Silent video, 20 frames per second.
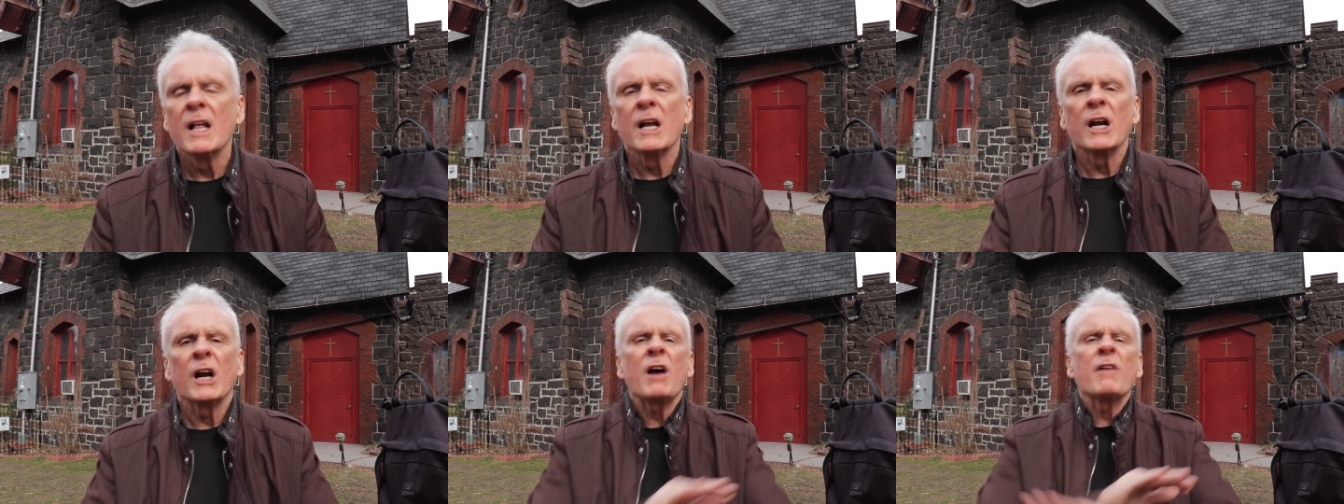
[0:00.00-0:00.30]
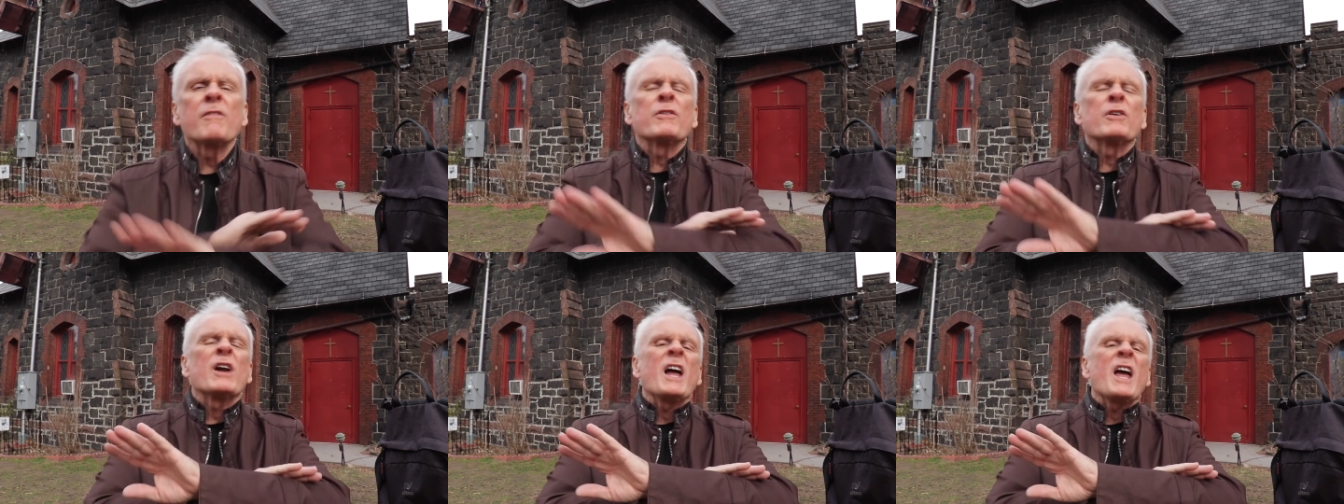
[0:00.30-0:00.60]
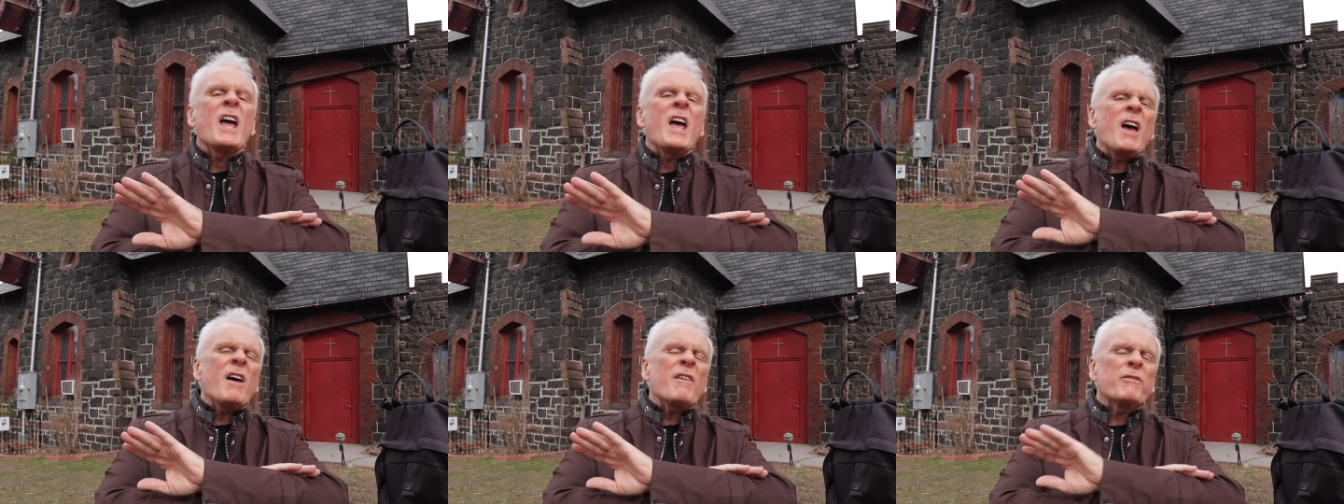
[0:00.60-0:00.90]
cover
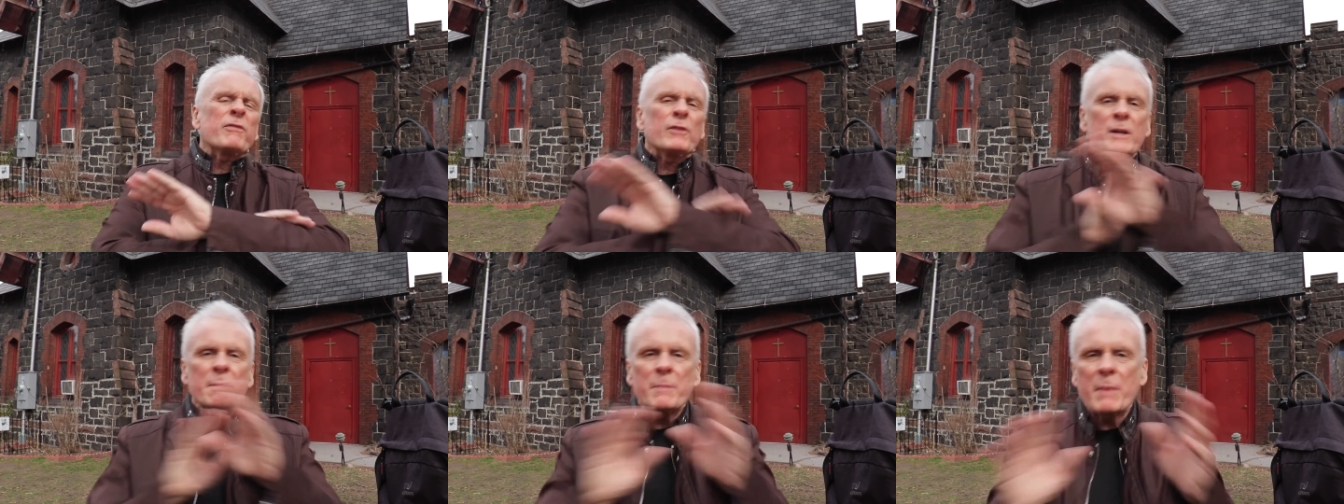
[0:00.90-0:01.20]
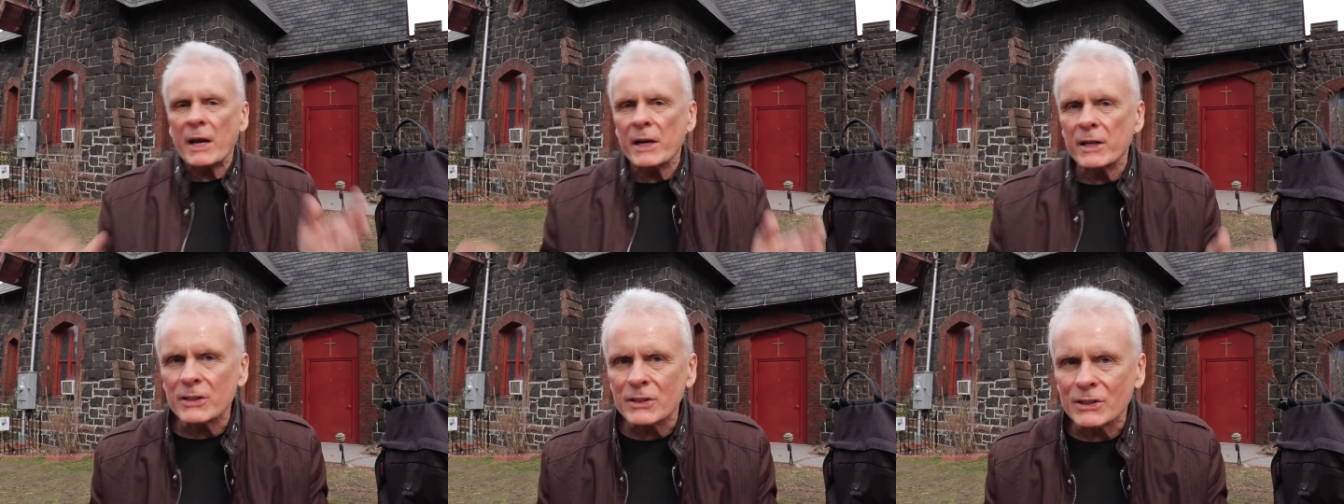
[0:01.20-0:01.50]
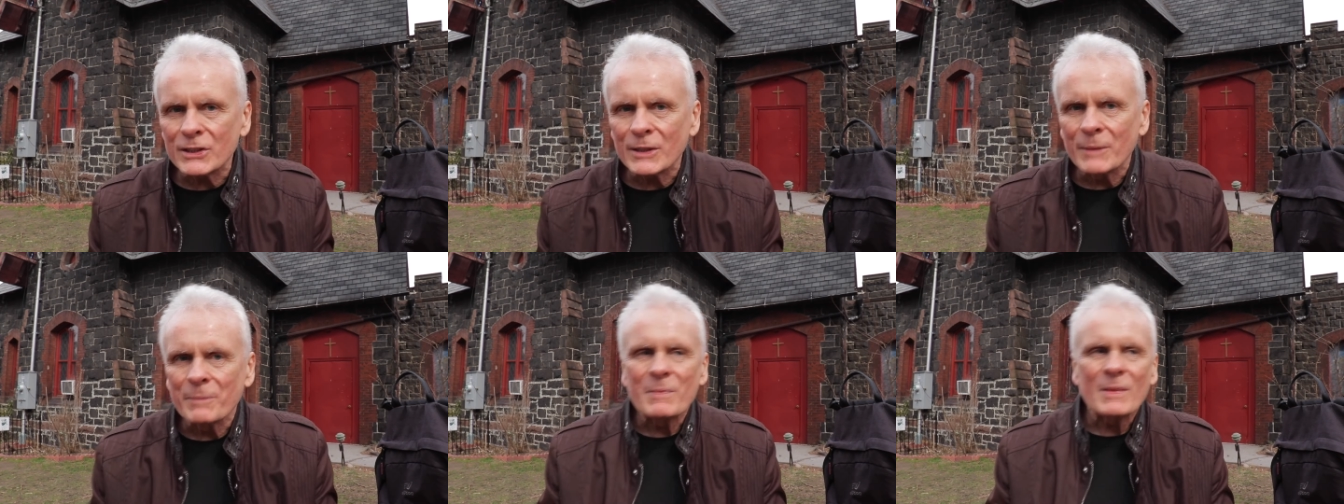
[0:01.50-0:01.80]
every
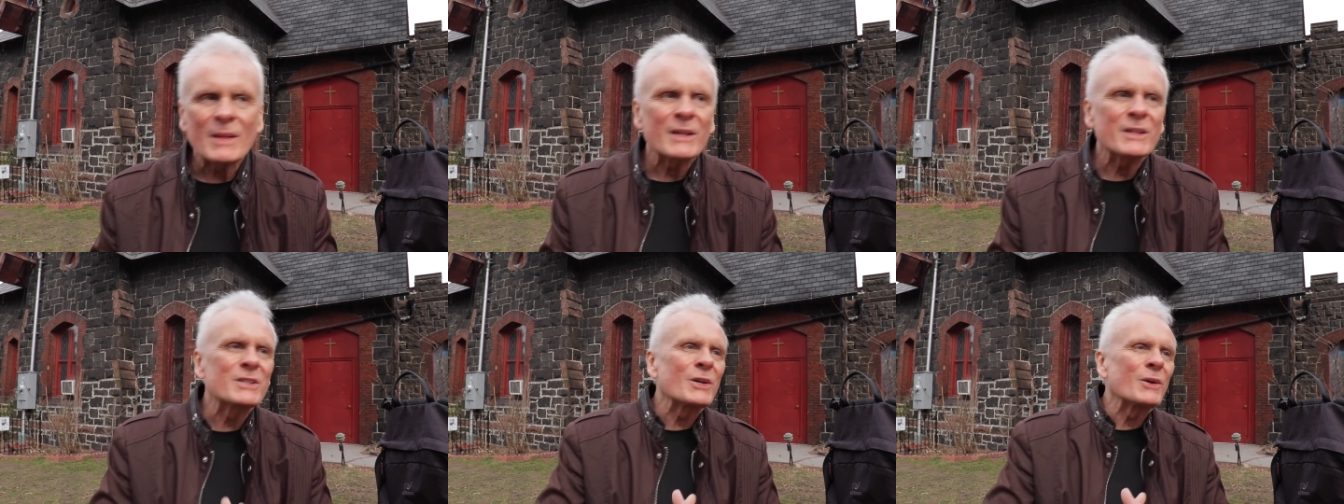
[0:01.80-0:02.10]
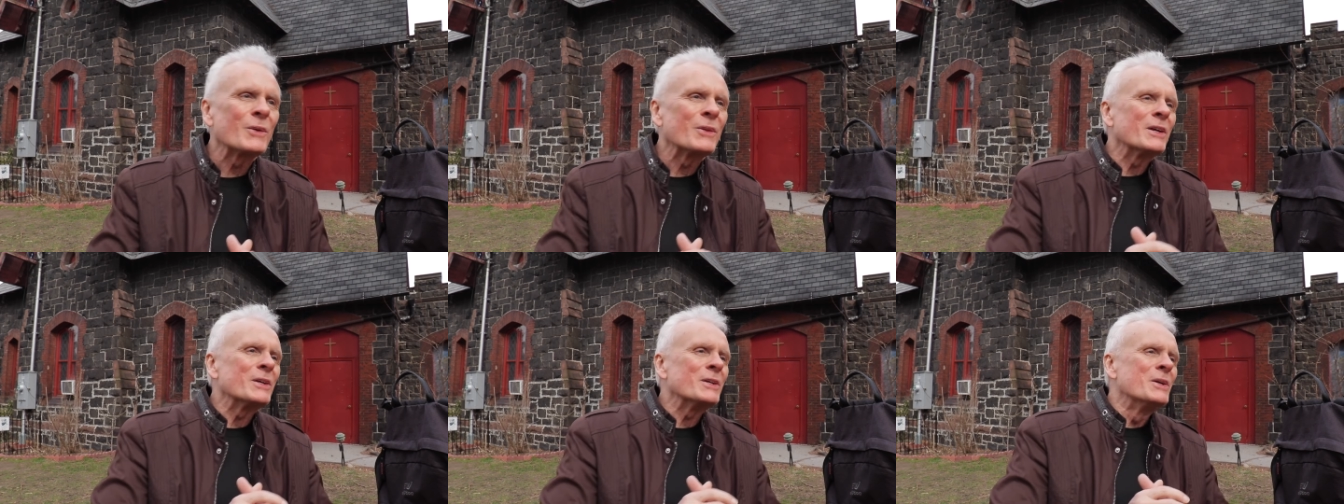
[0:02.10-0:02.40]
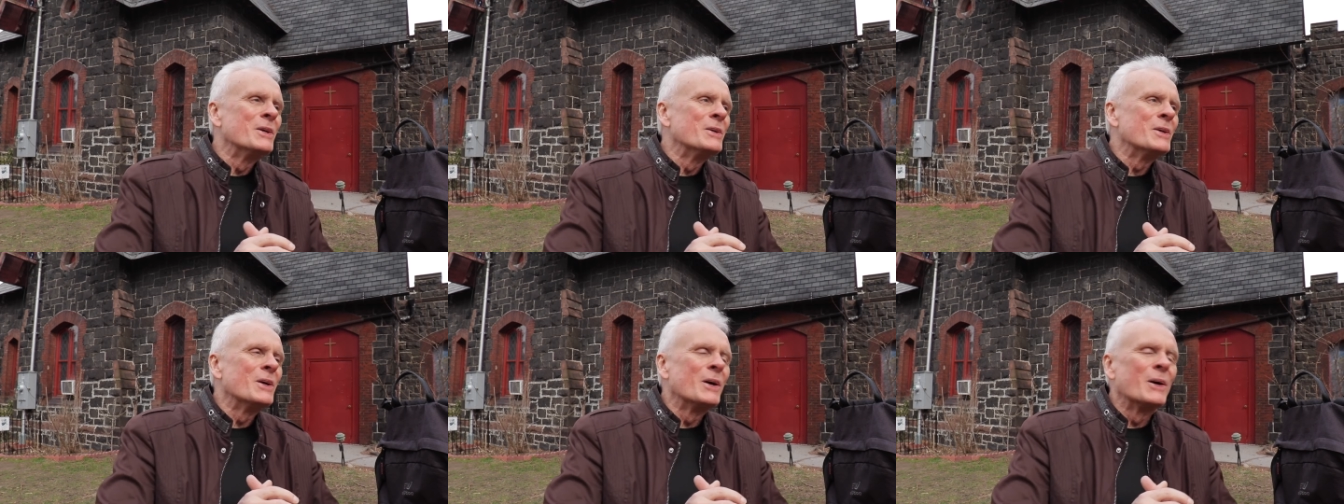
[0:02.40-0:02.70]
base so that,
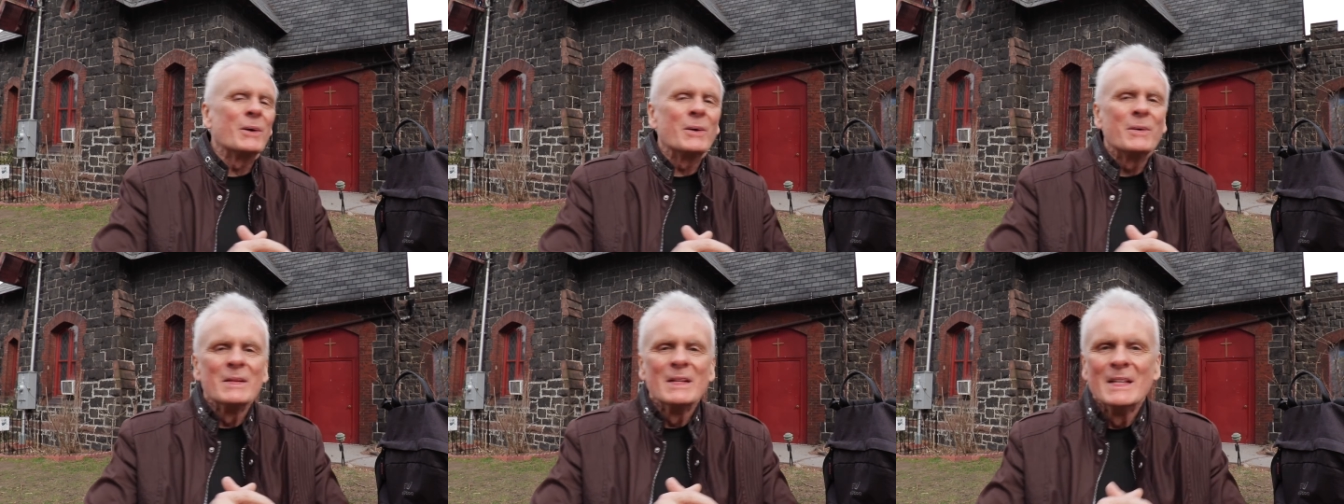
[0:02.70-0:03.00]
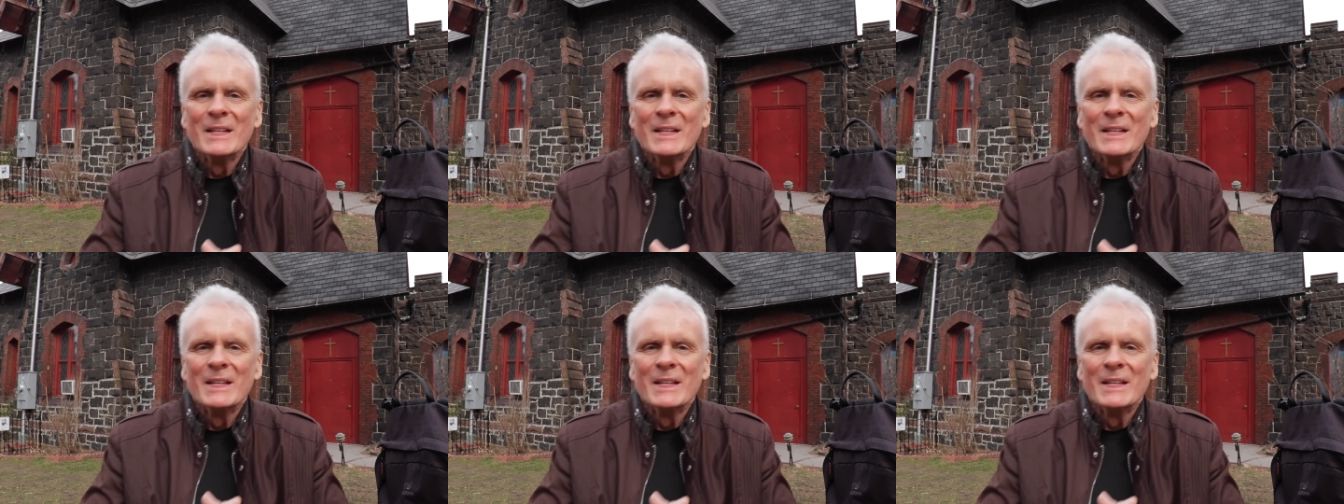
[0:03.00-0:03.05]
you know,